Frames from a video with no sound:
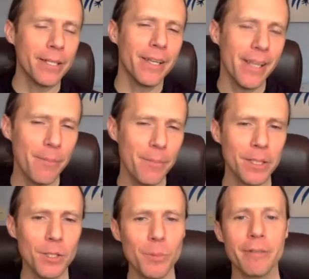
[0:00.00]
You gave me a
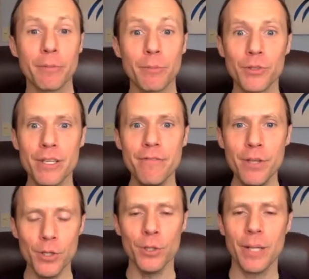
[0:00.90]
little bit of a
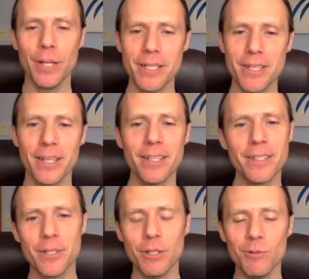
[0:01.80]
preview and insight
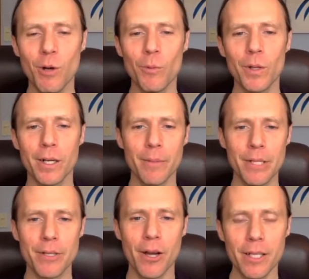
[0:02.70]
into what we're going to be
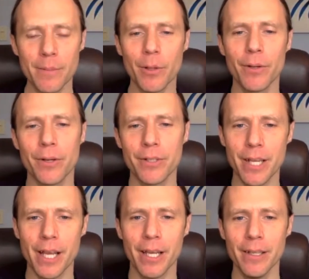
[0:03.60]
talking about here
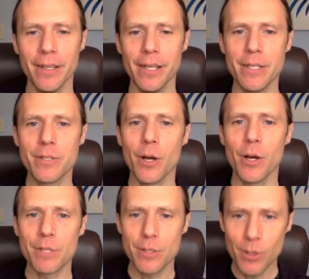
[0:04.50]
today. So I'm
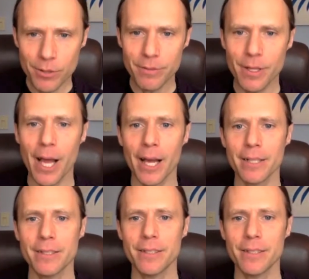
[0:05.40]
stoked for that.